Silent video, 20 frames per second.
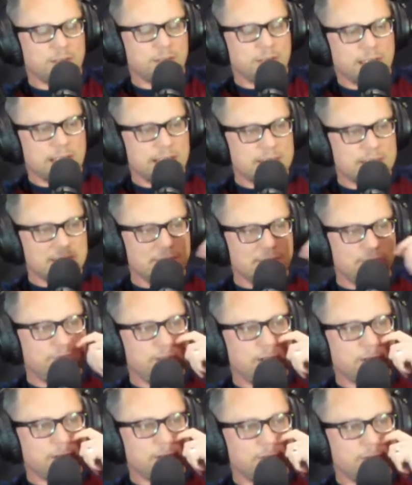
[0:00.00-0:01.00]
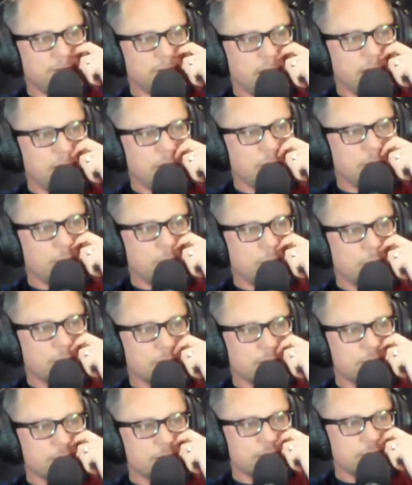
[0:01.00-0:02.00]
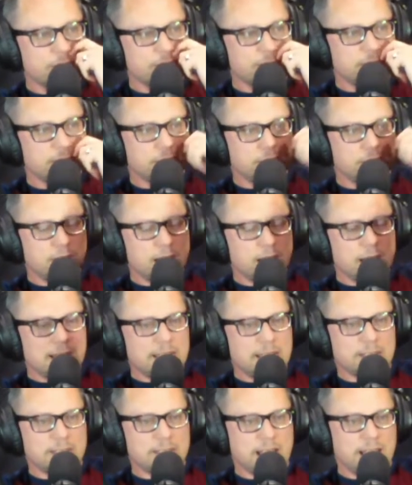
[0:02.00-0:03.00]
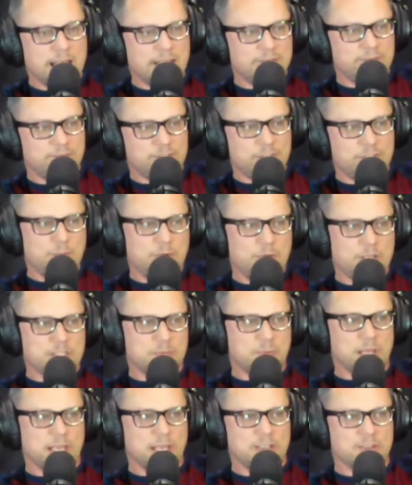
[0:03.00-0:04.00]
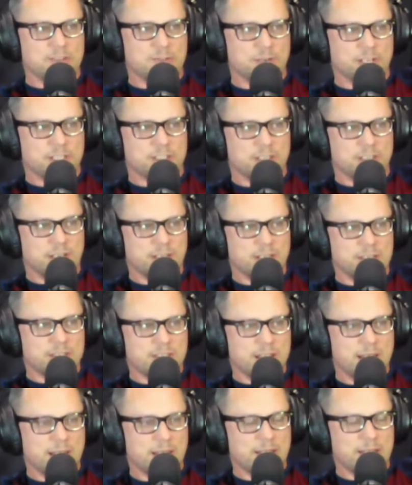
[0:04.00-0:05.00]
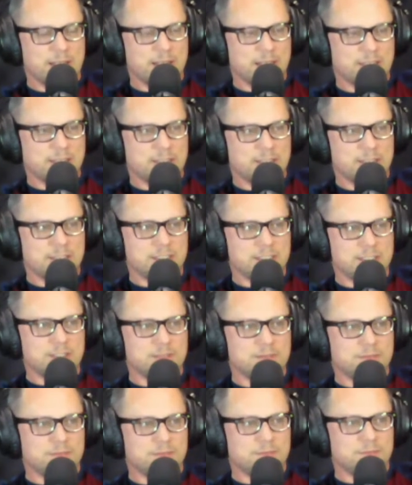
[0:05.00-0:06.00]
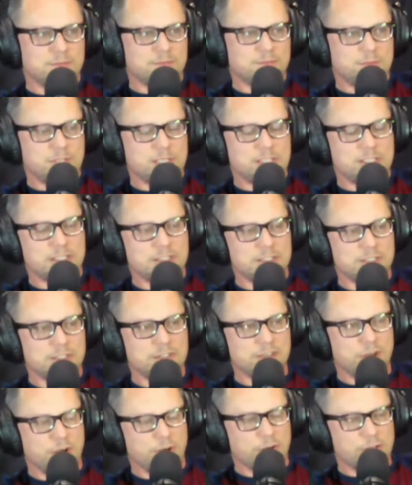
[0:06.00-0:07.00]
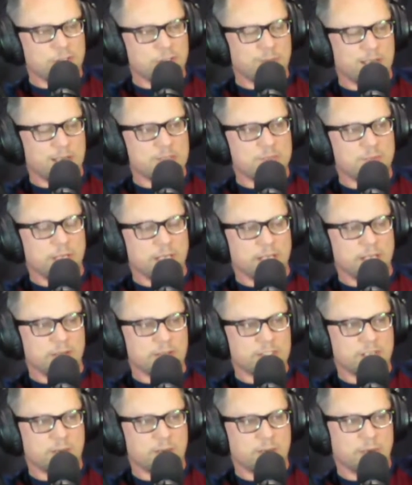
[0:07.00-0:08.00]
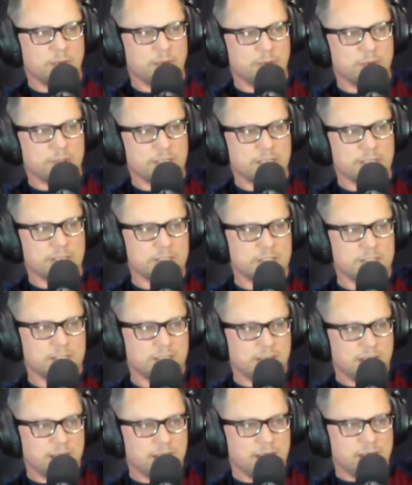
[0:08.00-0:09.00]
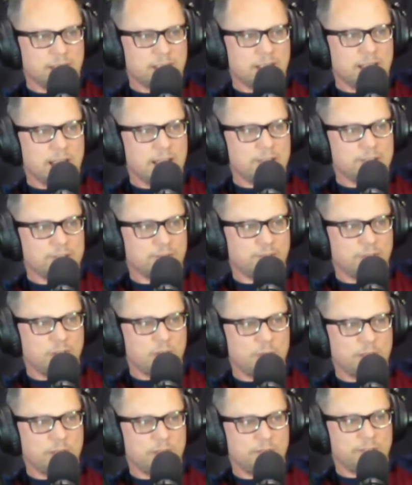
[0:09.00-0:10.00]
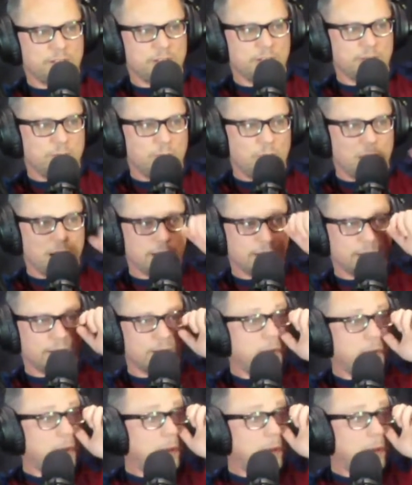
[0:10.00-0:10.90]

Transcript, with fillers: is the fear of long words. Now, someone's playing tricks on us. Like this is a joke. Somebody's playing on us coming up with this. Hydrophobia, fear of water.